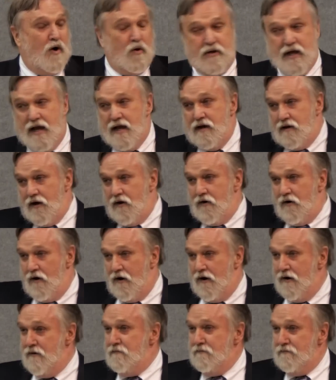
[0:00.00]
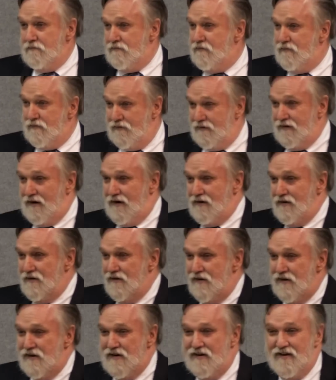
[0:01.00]
Okay, carry on.
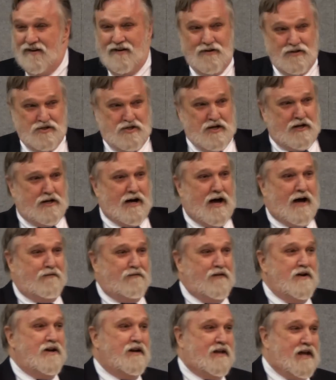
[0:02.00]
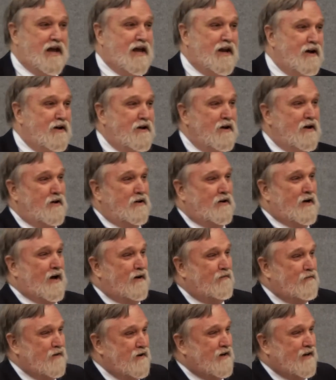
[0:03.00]
"See, God vindicated,
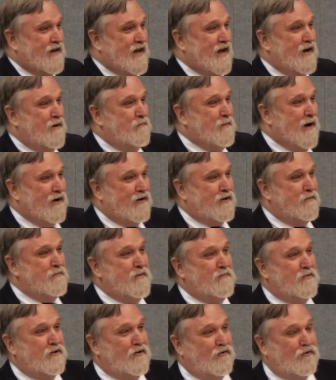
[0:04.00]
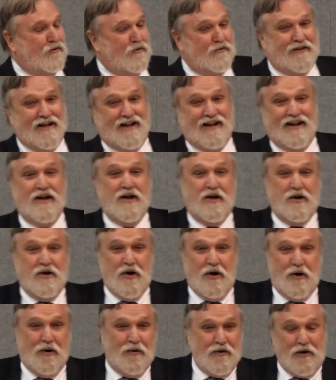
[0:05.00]
God vindicated my commitment to truth-telling."
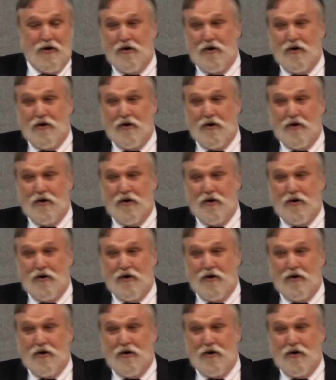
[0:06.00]
No,